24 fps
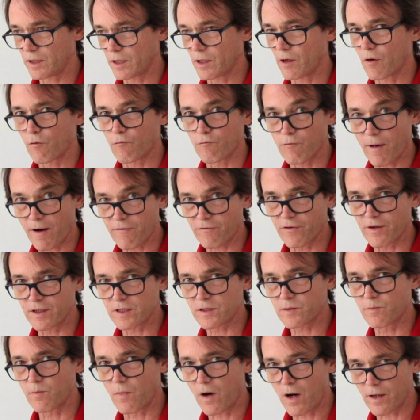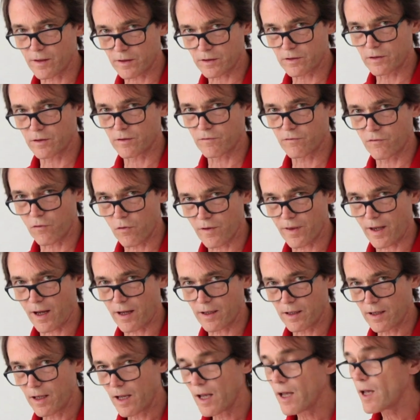reference monitor for
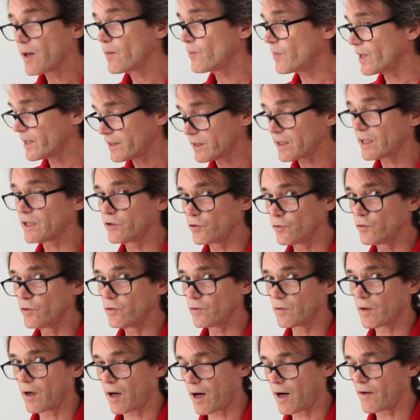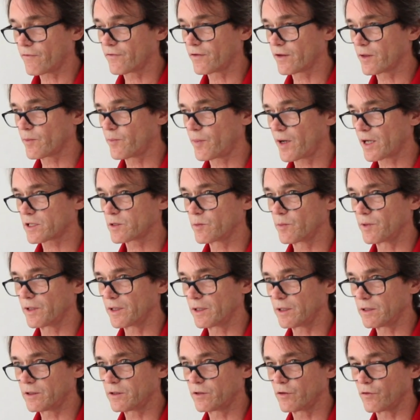that. But they do offer the
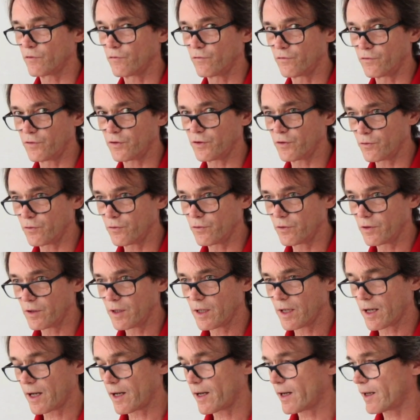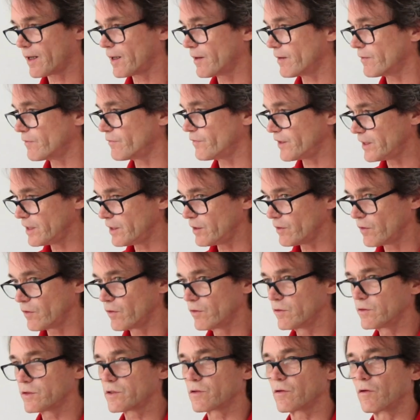possibility to view
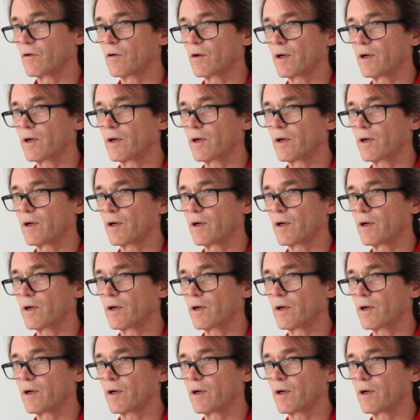videos